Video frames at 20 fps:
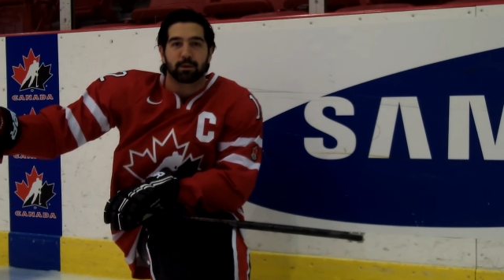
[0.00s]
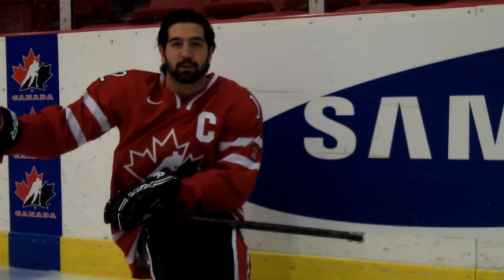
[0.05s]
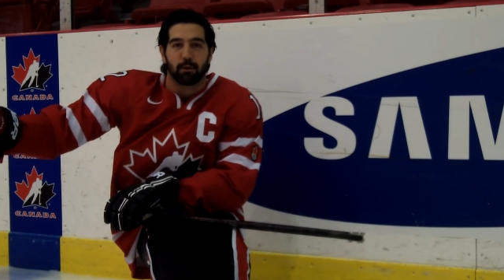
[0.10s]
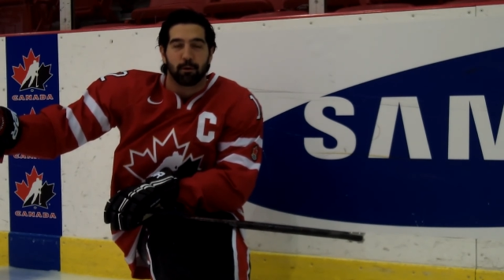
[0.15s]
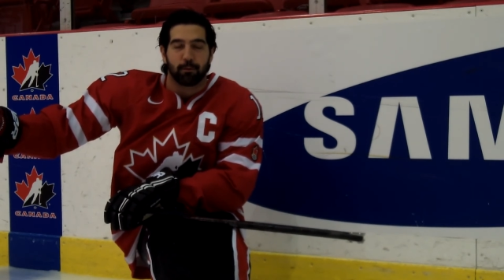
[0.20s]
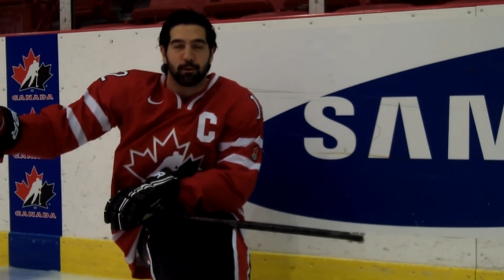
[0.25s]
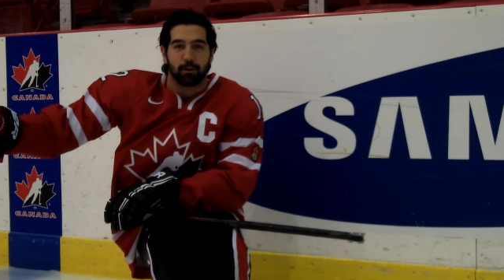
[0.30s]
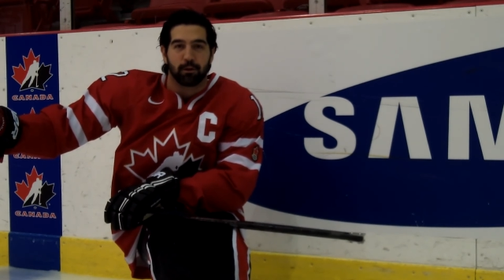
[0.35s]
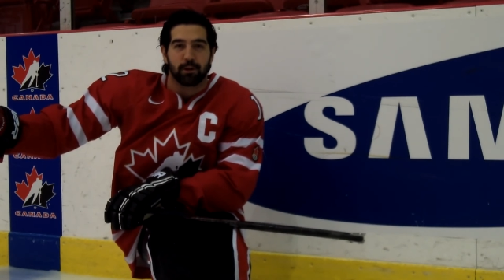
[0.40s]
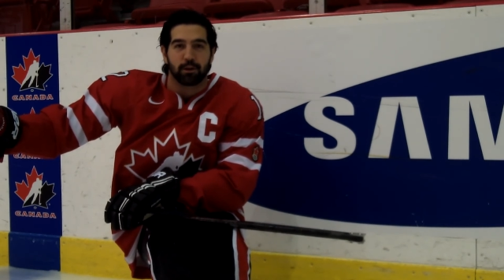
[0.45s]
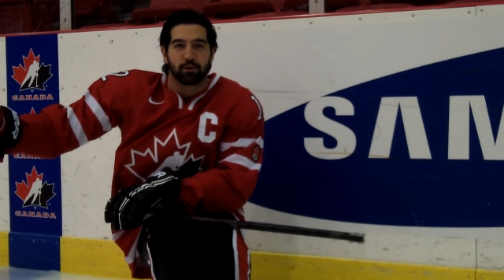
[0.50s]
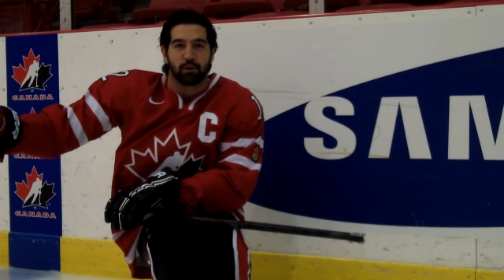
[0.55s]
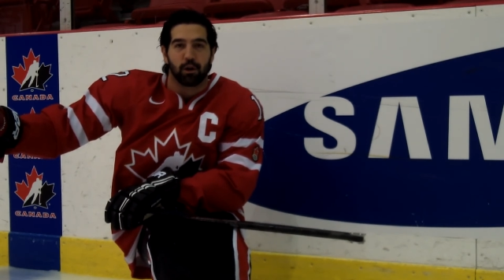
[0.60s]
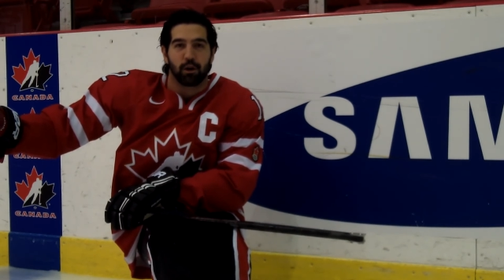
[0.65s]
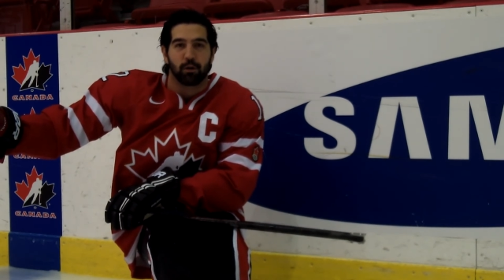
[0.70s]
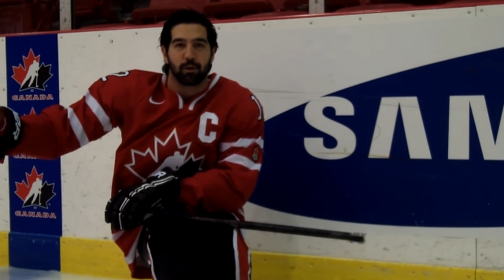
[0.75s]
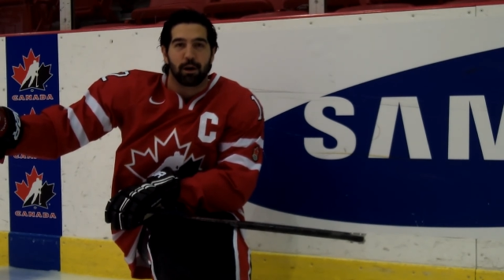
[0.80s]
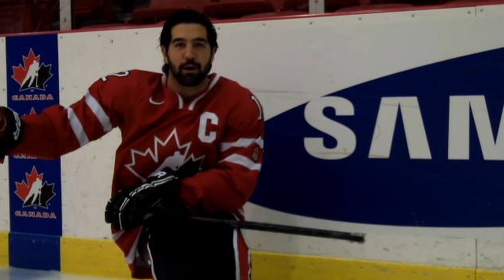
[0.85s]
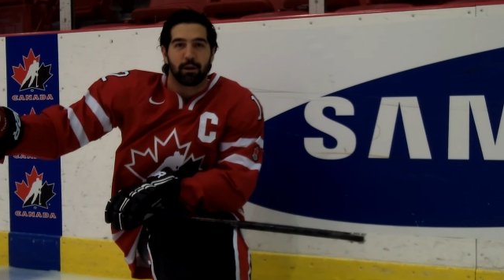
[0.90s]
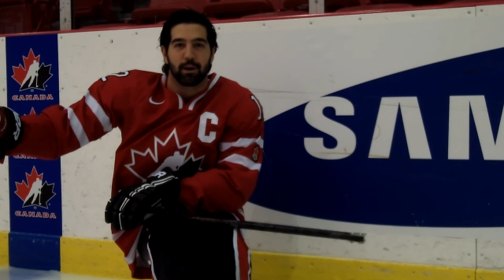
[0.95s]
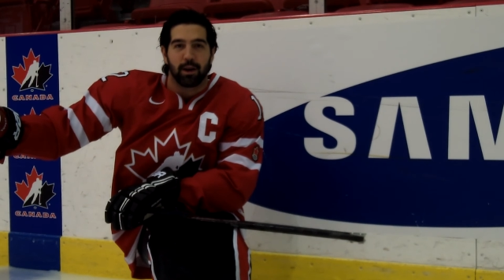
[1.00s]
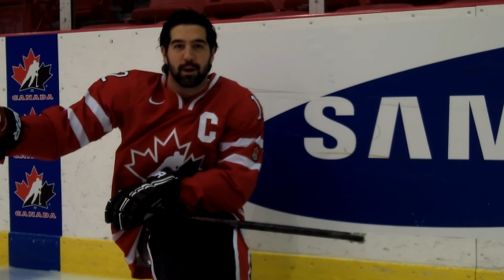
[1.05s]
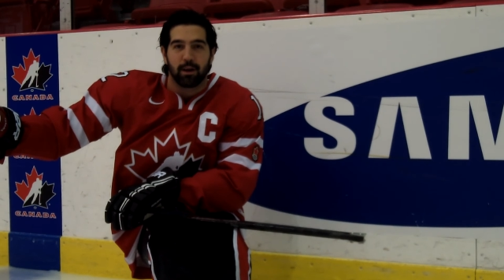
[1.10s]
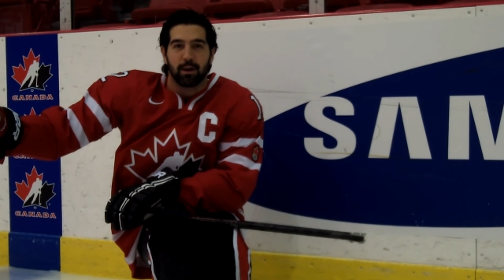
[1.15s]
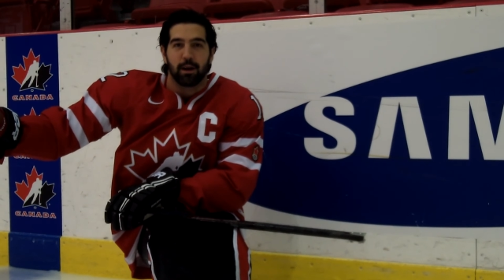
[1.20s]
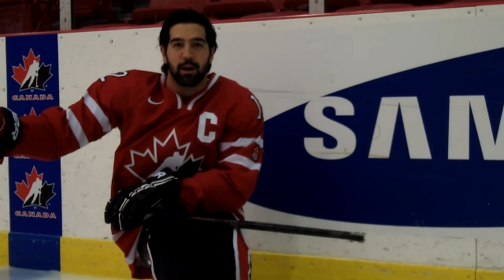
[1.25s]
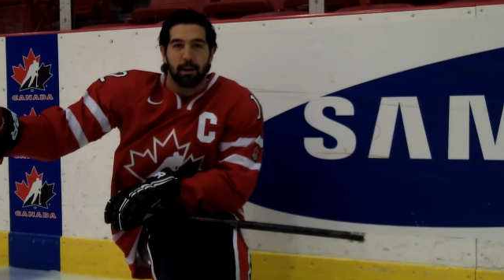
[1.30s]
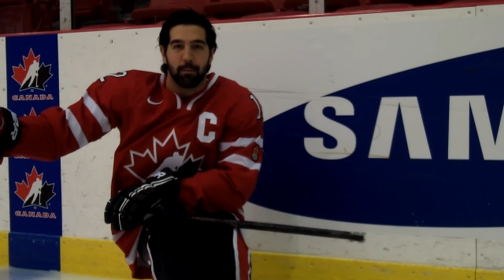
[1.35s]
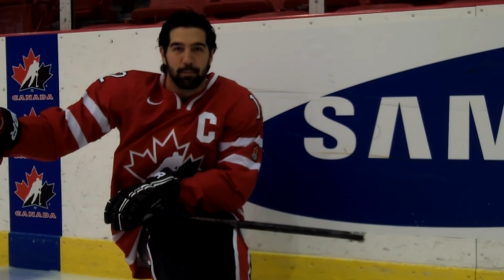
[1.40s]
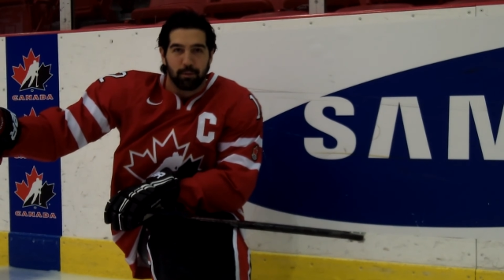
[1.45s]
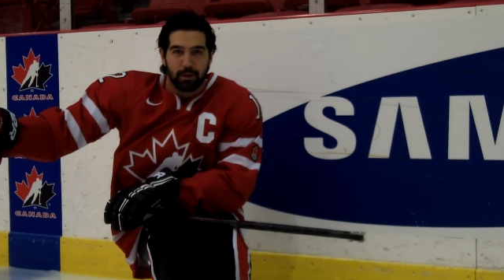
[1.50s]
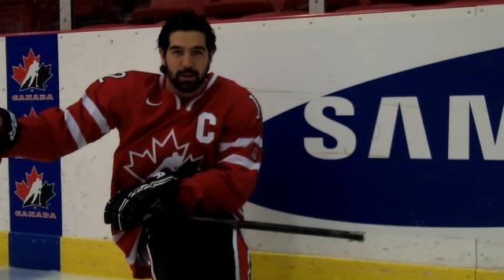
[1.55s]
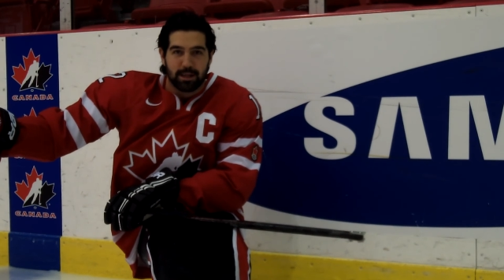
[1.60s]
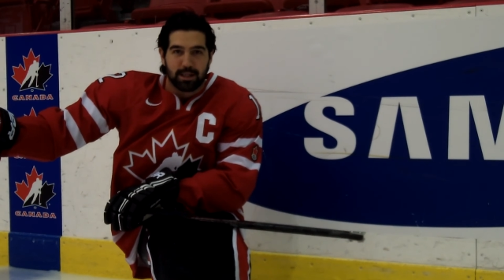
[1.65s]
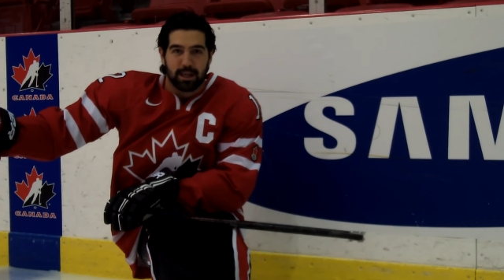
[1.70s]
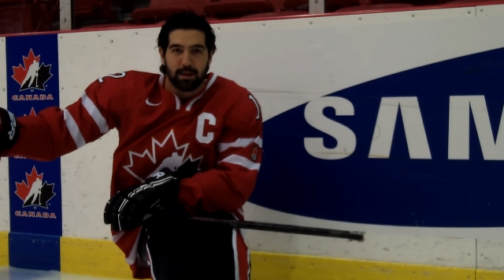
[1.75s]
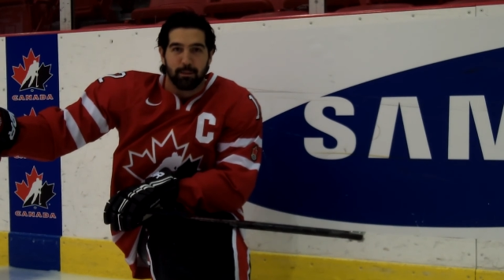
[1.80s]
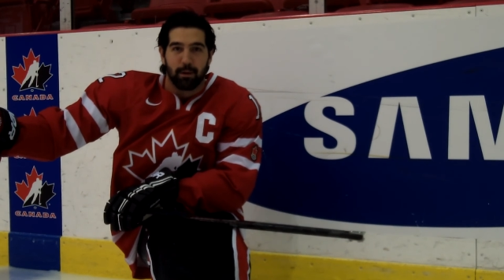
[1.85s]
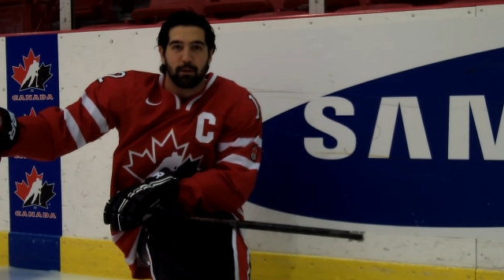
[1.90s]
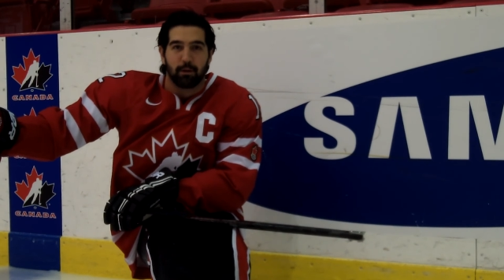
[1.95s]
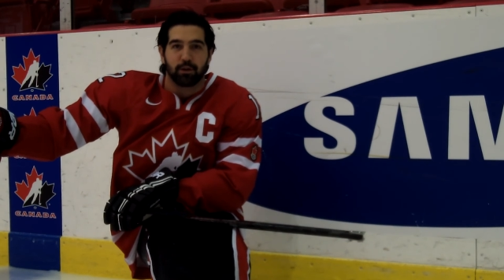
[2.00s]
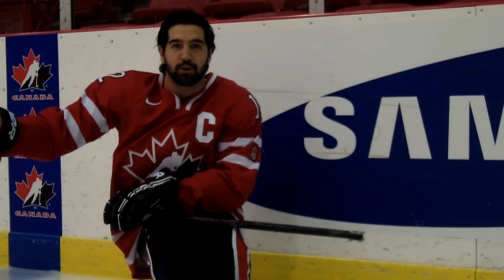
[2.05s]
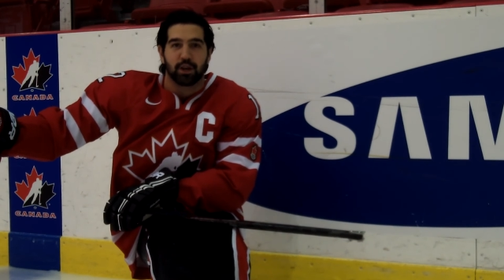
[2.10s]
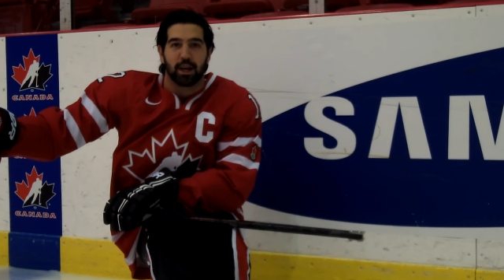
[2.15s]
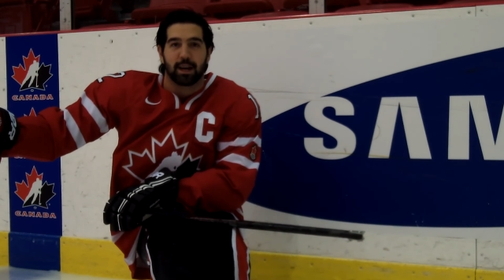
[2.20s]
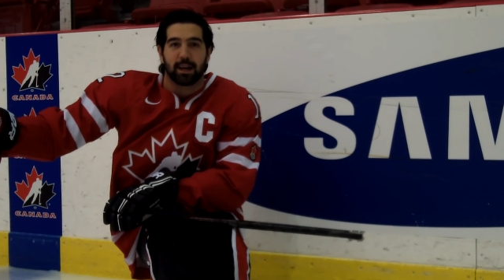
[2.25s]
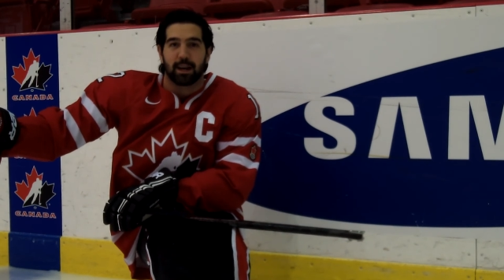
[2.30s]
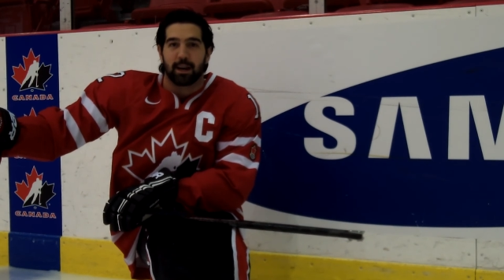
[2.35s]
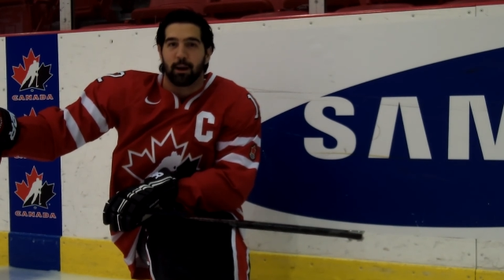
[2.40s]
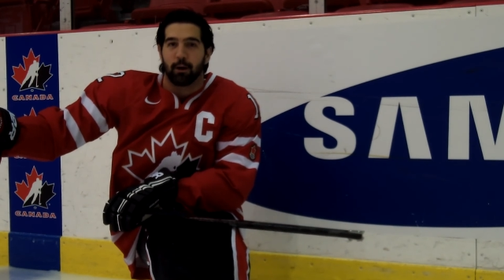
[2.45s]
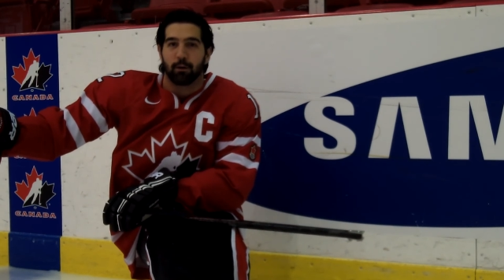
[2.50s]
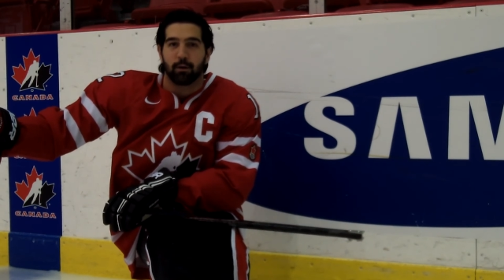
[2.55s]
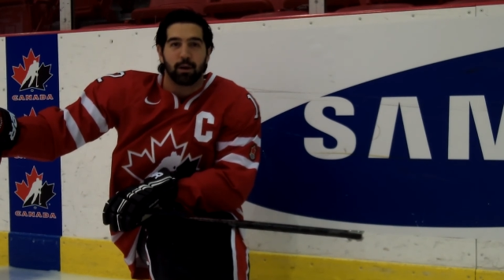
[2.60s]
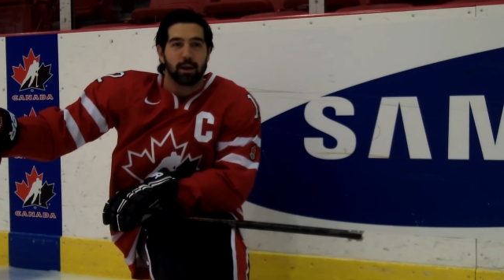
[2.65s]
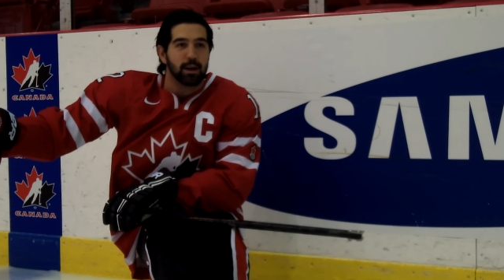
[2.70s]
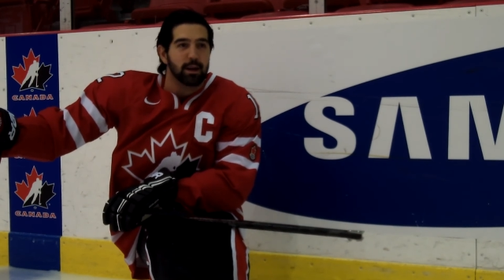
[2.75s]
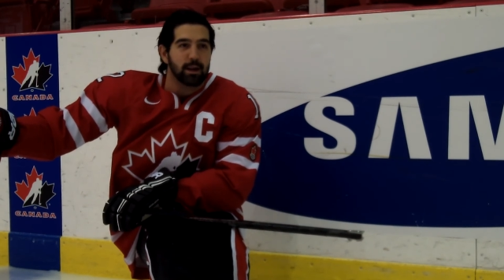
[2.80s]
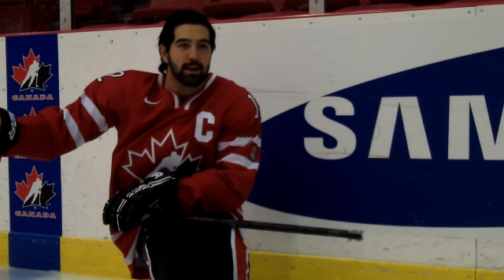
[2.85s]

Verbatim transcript: So if you're in the Toronto area, please come out and check it out.